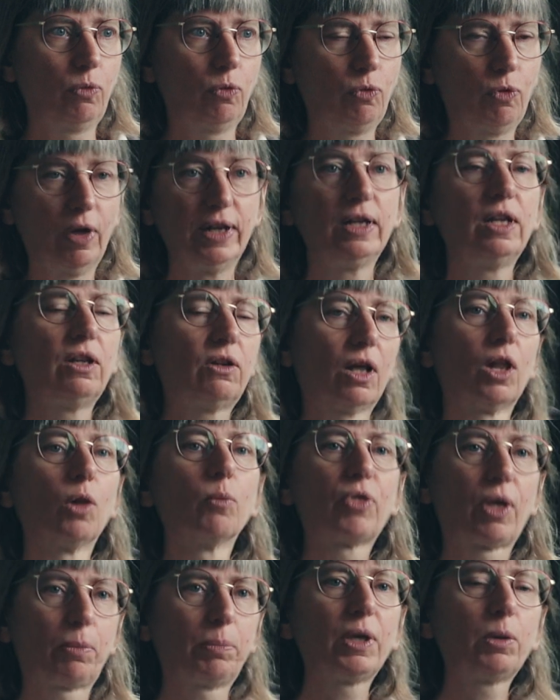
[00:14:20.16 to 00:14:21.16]
They need help,
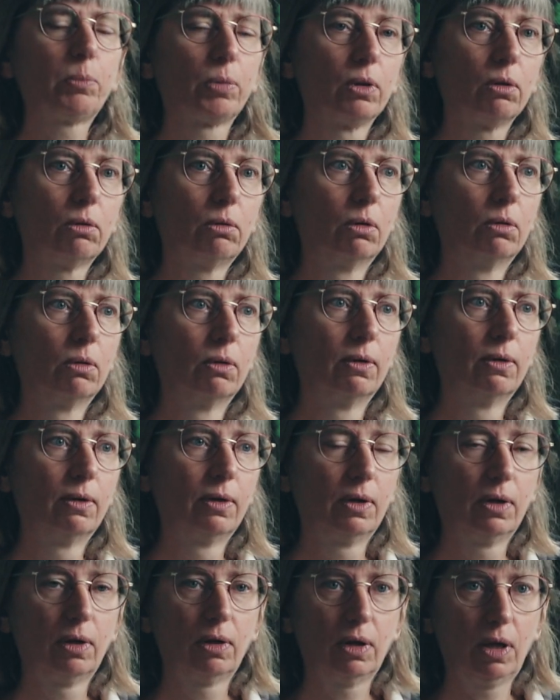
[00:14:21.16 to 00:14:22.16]
they're people,
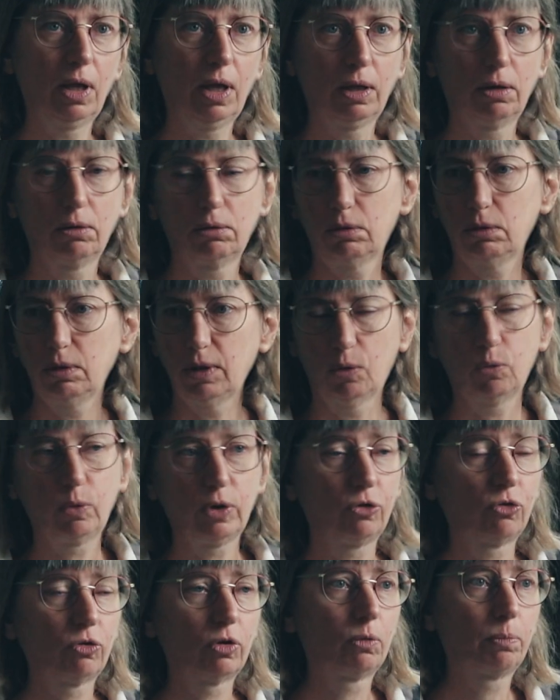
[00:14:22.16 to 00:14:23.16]
and yeah,
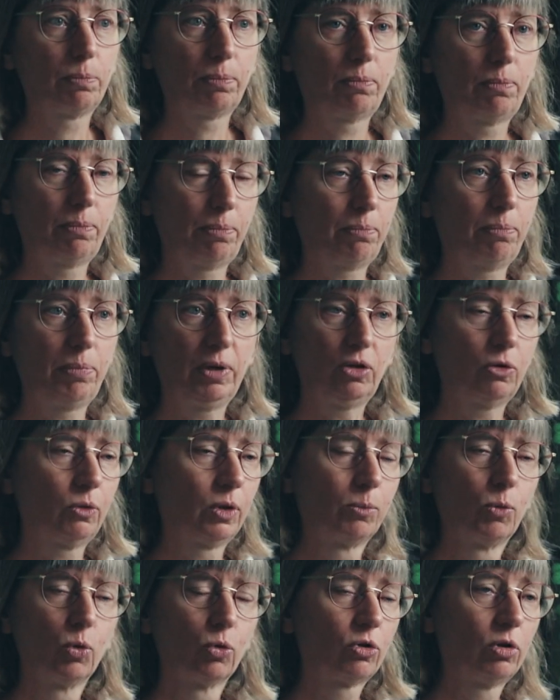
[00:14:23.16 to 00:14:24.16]
we should be
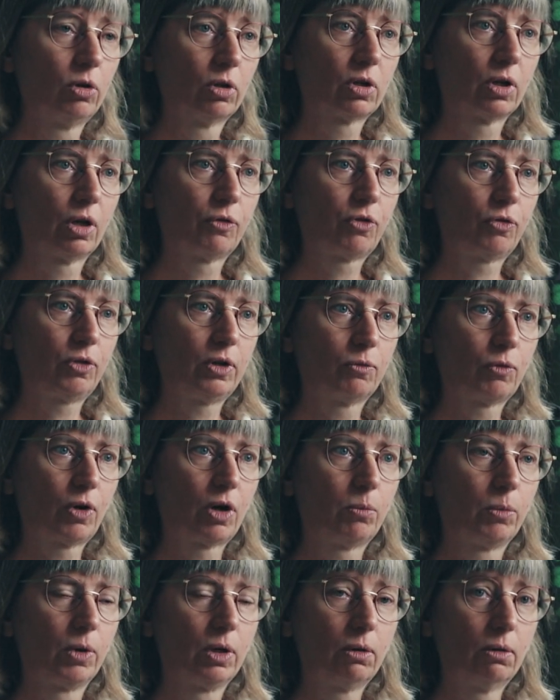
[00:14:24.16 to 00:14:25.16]
doing more to look after the
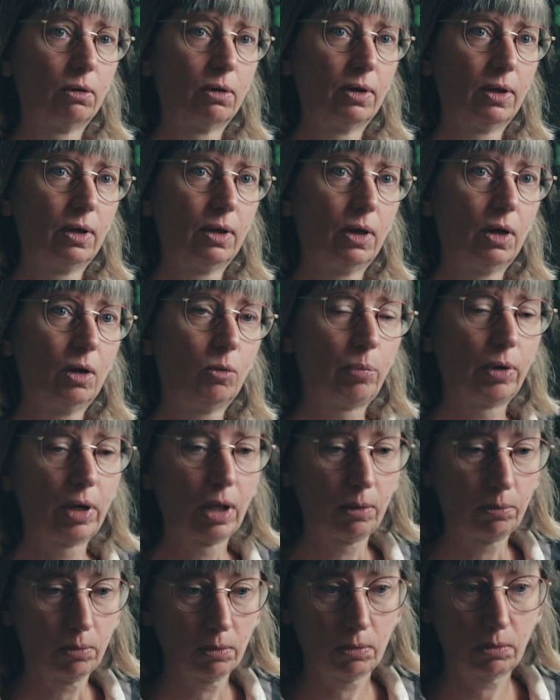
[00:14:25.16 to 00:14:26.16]
environment. But
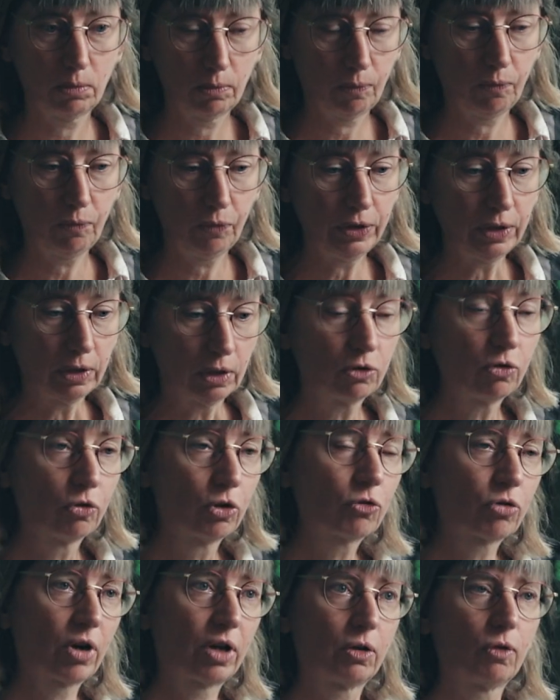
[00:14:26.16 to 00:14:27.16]
I'm, you know, to the
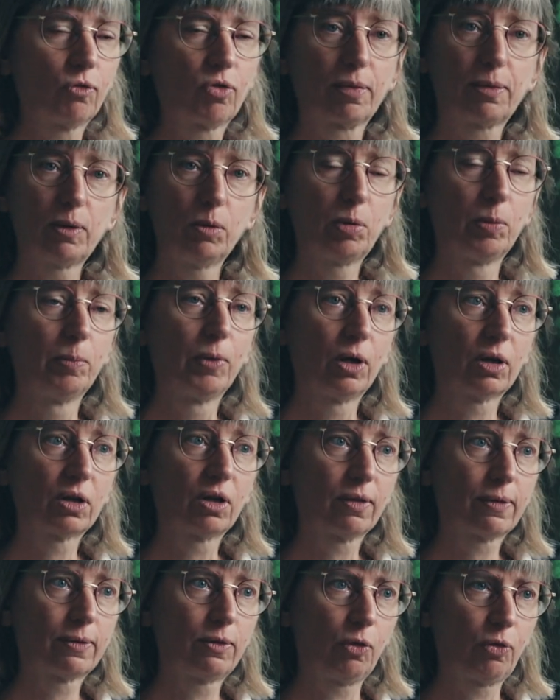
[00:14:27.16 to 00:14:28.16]
credit of the
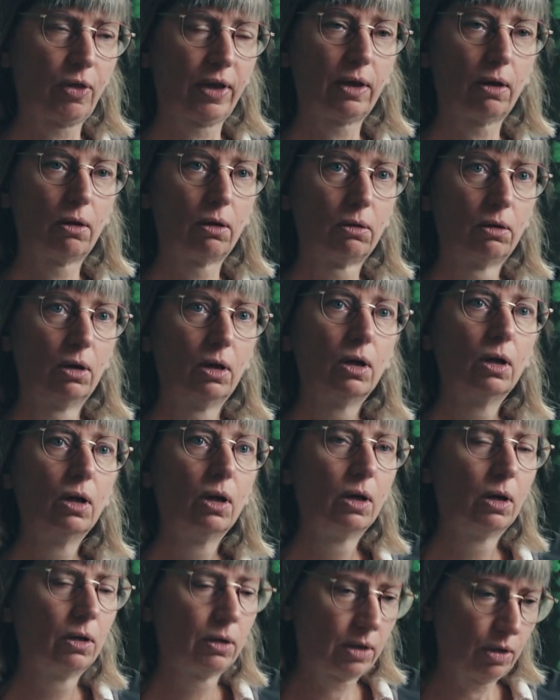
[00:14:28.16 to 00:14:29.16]
supermarkets that they are
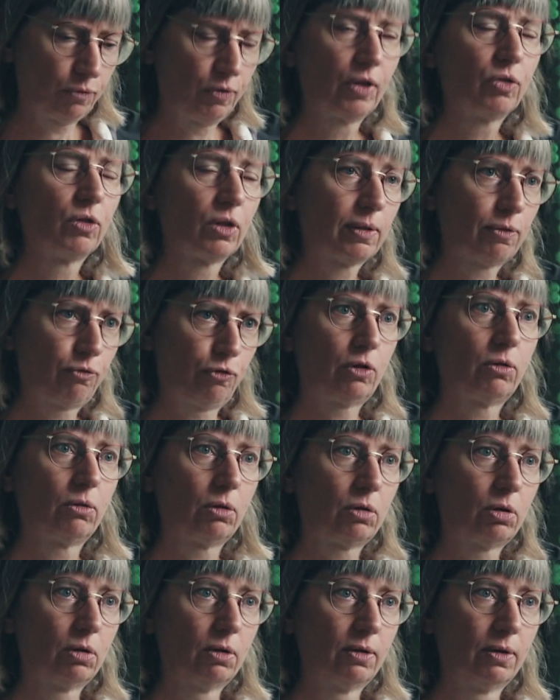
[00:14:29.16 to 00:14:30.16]
giving this
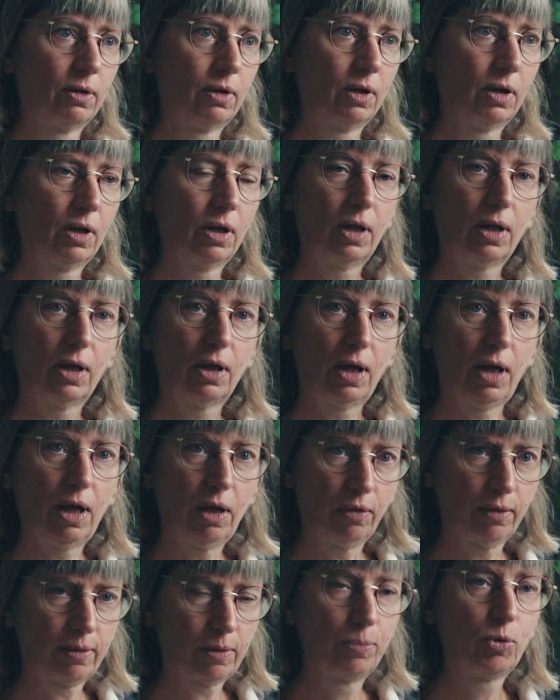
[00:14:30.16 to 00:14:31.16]
food
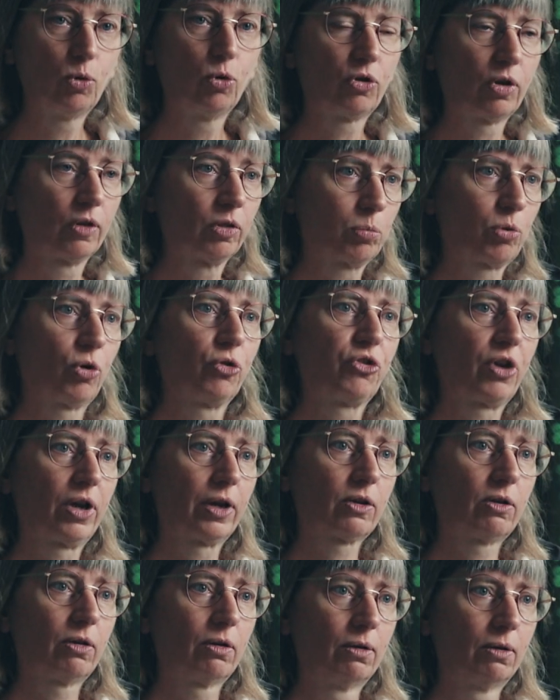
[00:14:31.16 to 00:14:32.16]
and supporting the
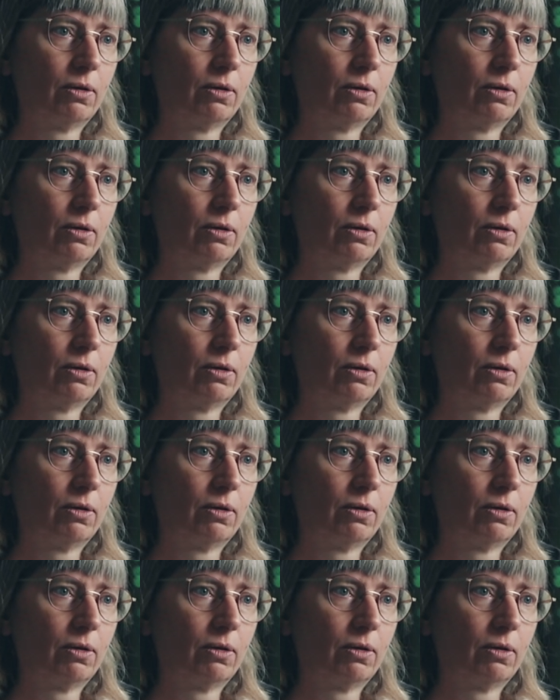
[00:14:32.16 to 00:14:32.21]
project,